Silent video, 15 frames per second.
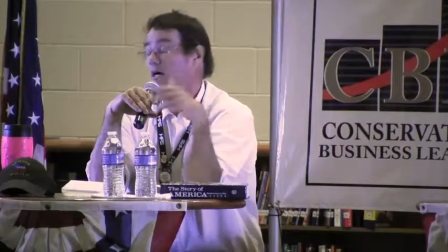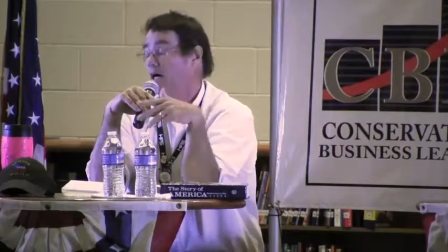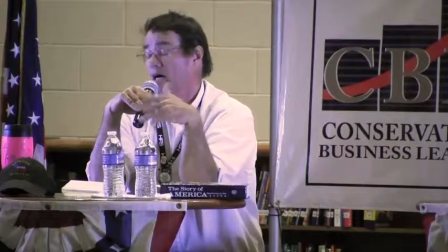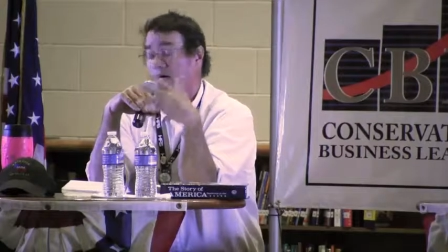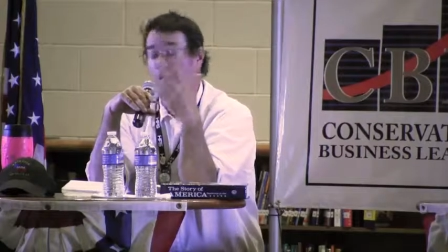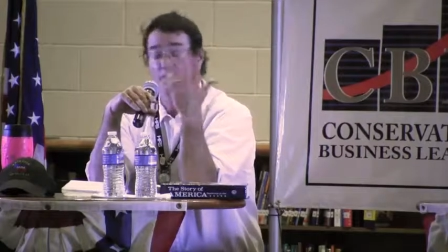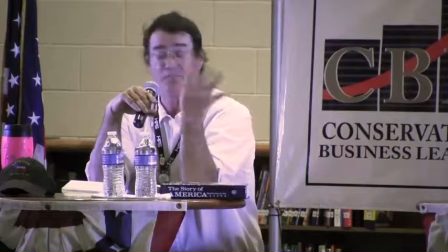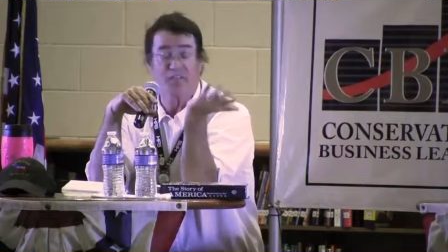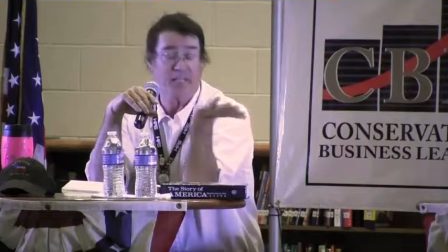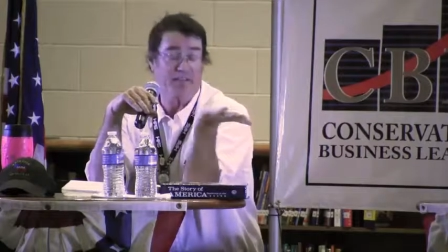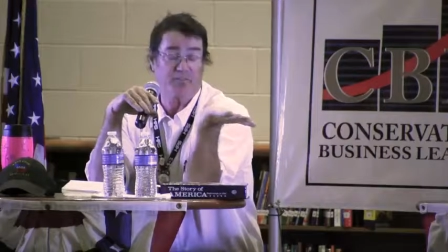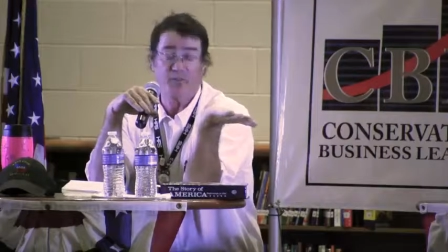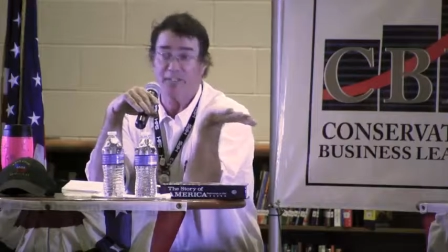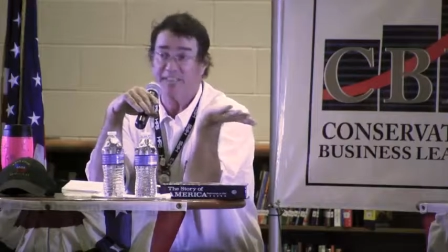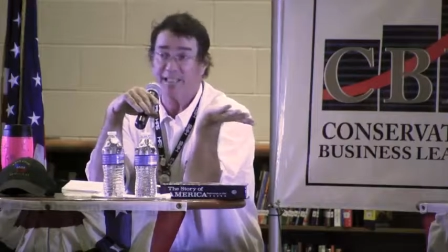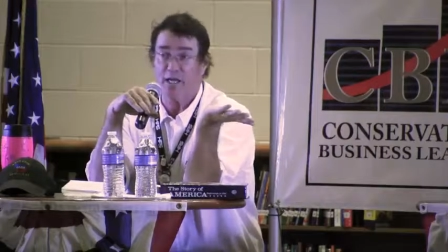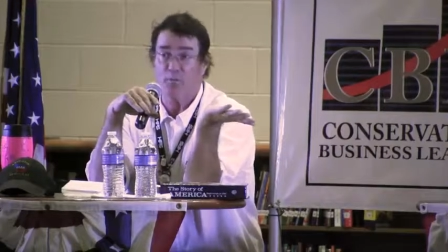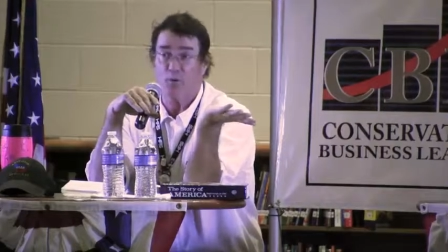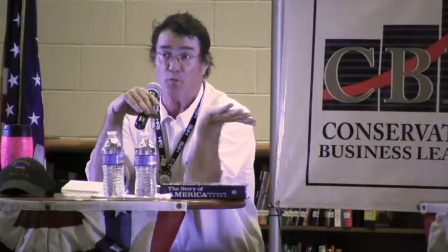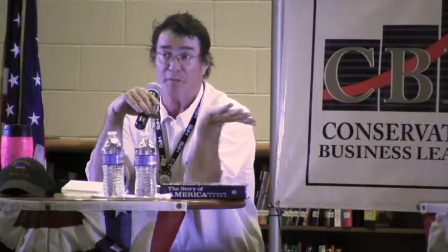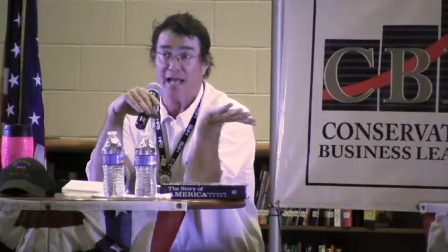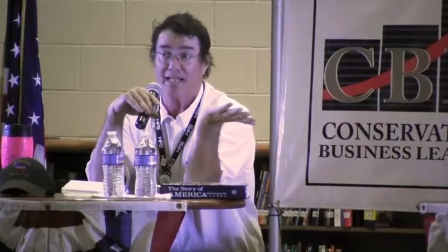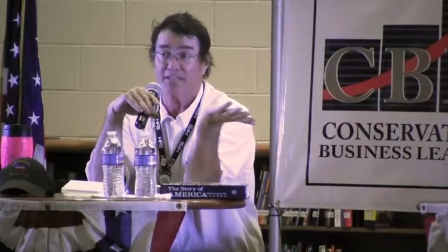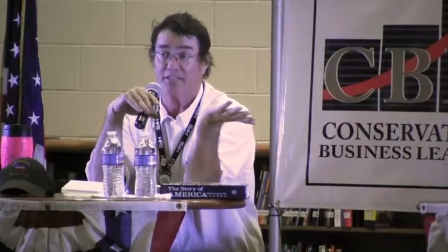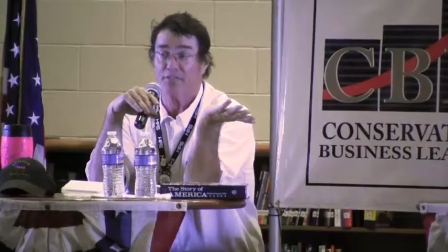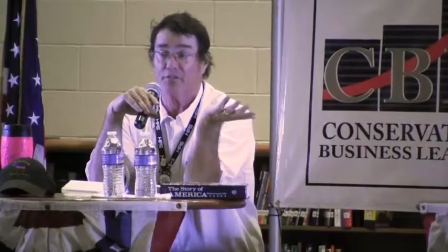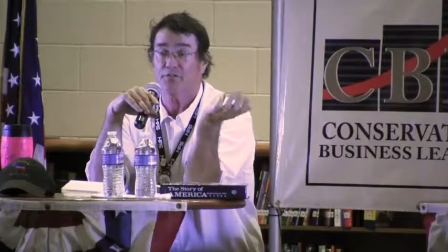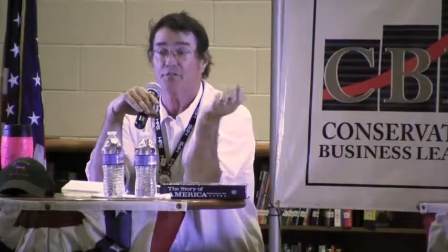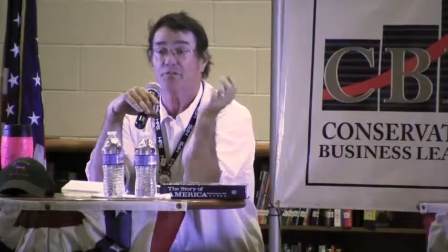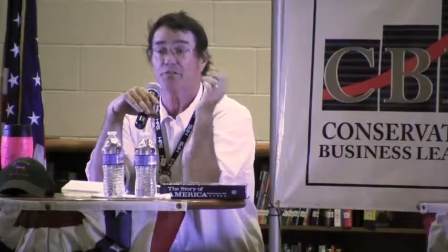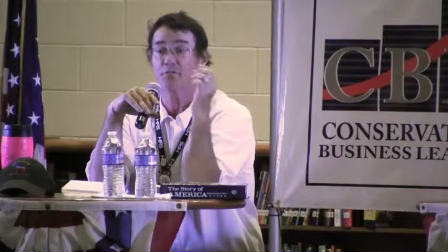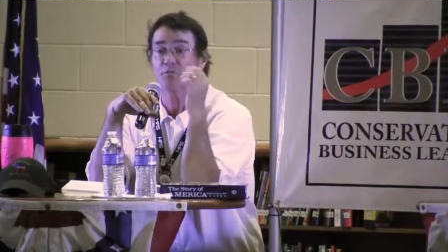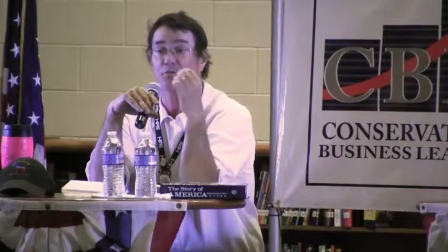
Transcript: Uh, take, for example, Massachusetts,